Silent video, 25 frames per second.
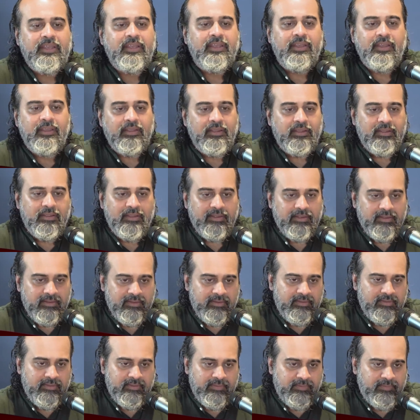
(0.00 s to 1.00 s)
making,
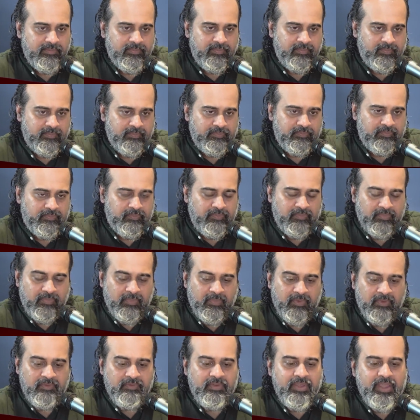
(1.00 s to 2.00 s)

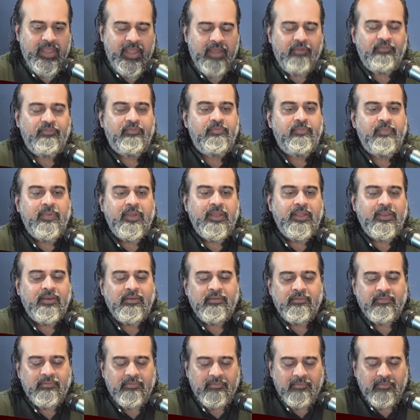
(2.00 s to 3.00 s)
we have
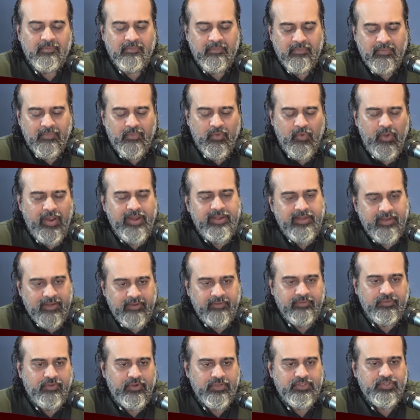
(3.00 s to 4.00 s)
been quite
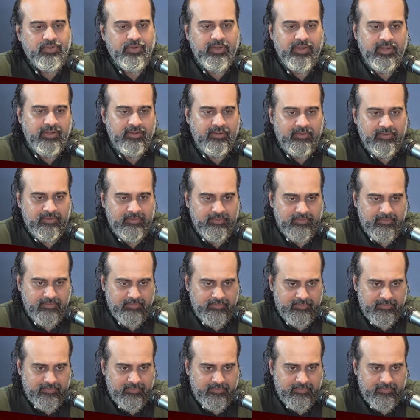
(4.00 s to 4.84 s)
unfortunate.